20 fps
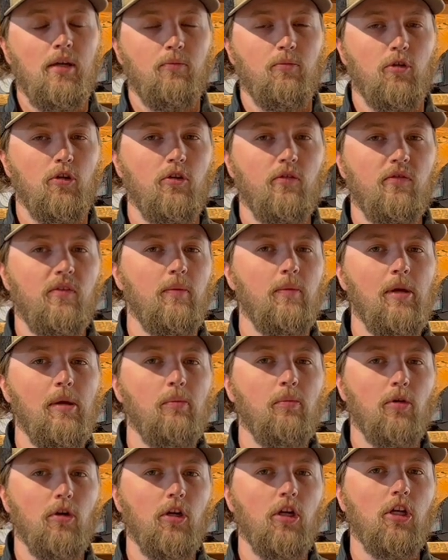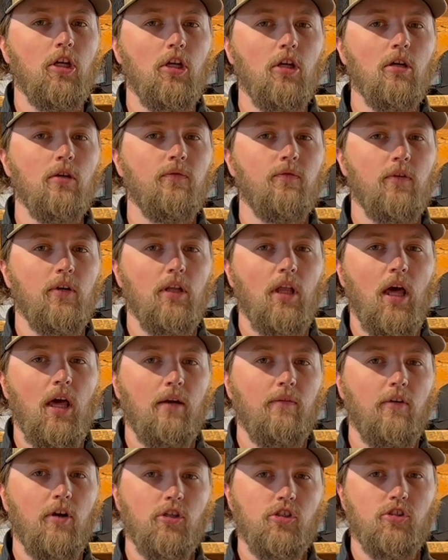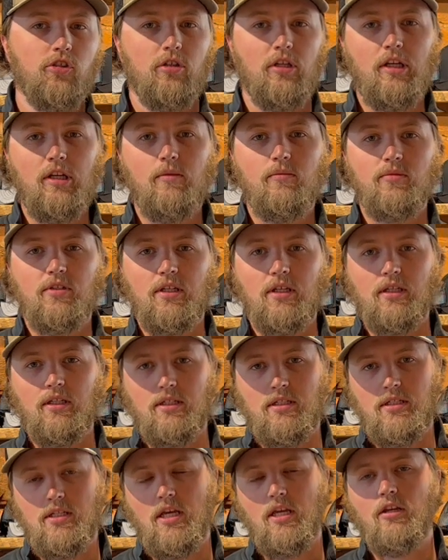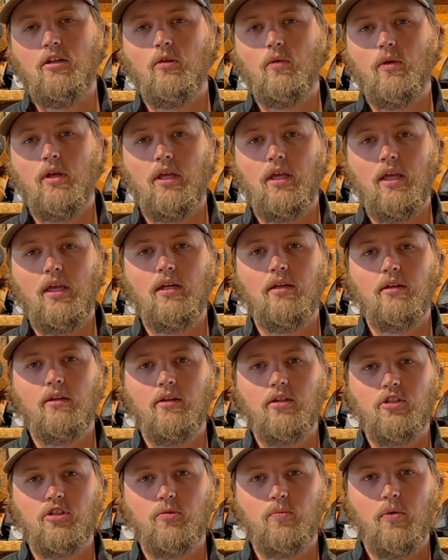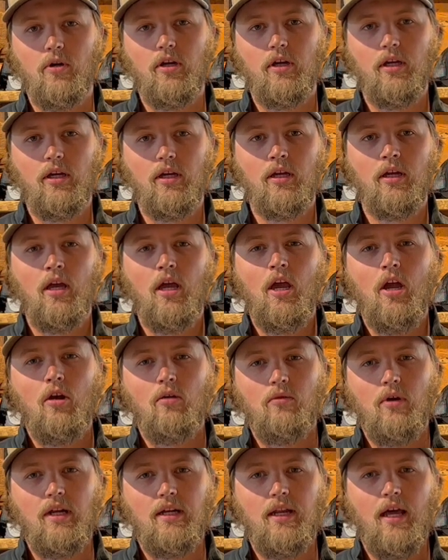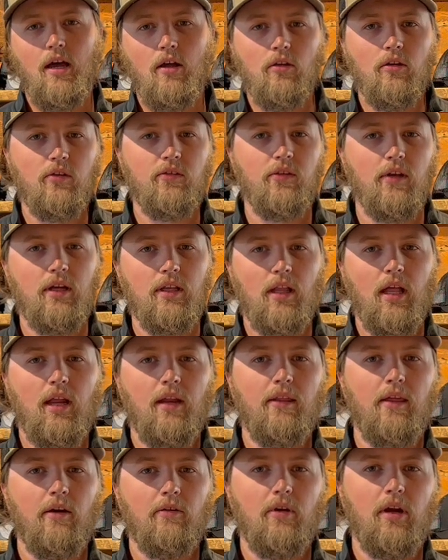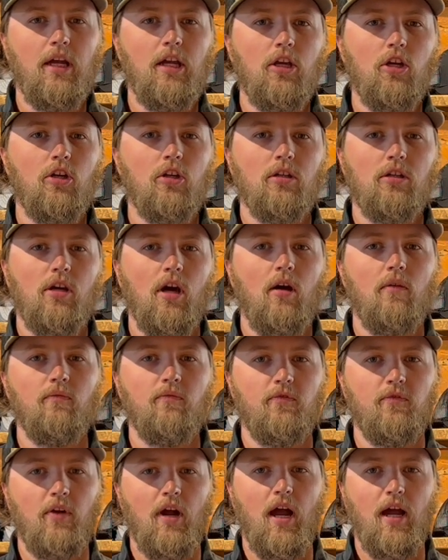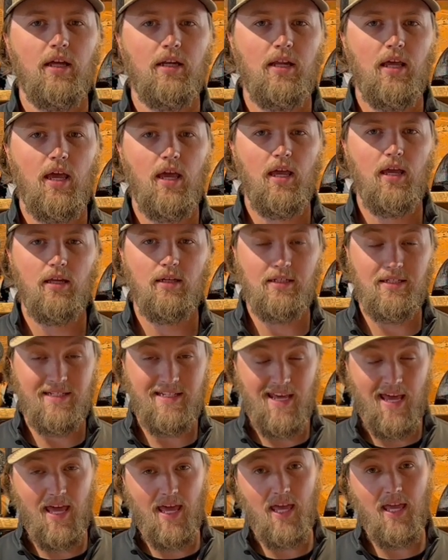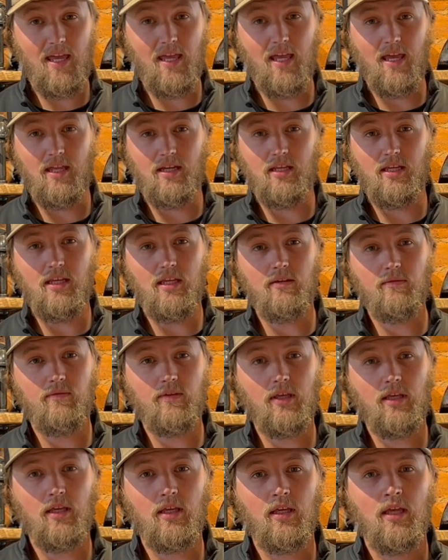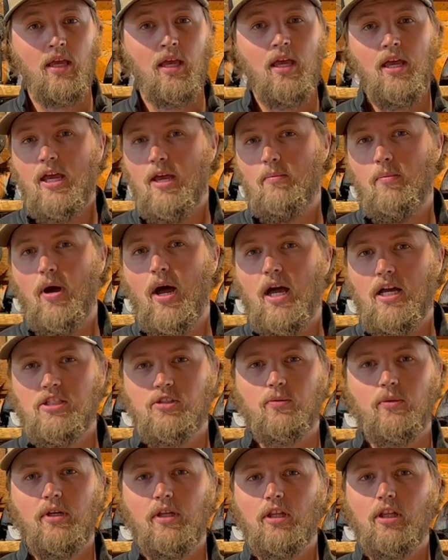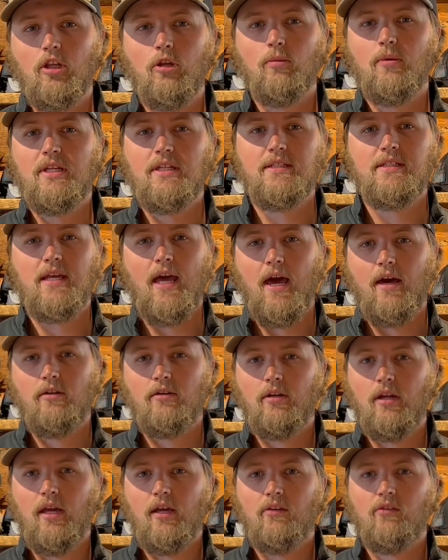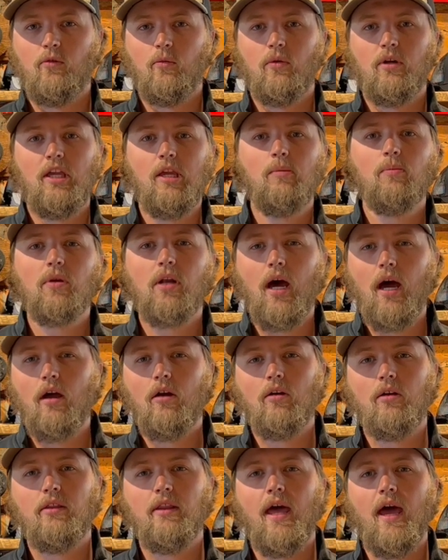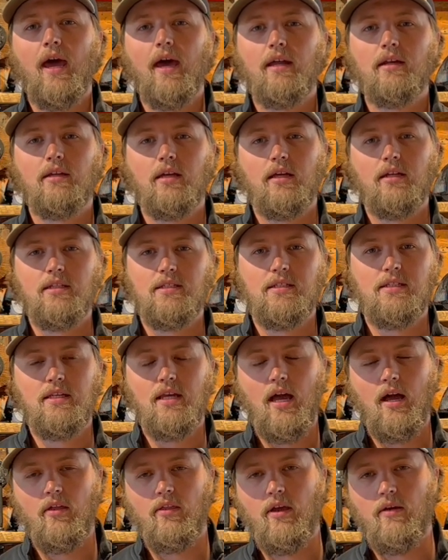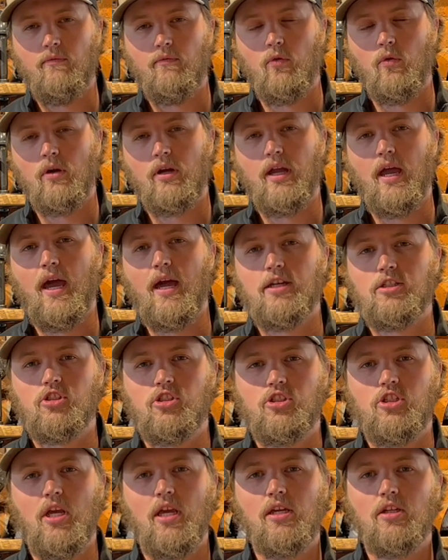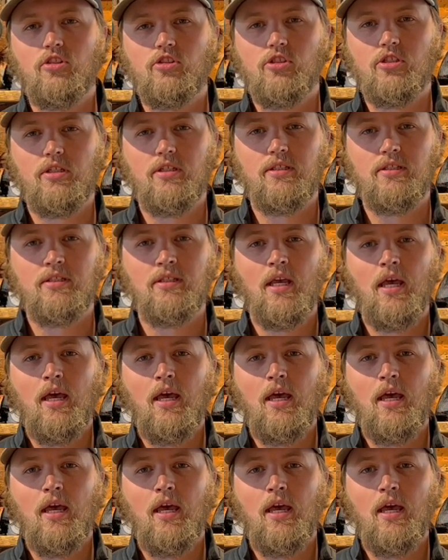prove to be pretty good for a lot of our streams and continuing into the spring. Right now, it looks like a lot of that rain could come Friday day and evening and possibly a little bit Saturday. So we'll keep an eye on that, kind of see how that forecast changes.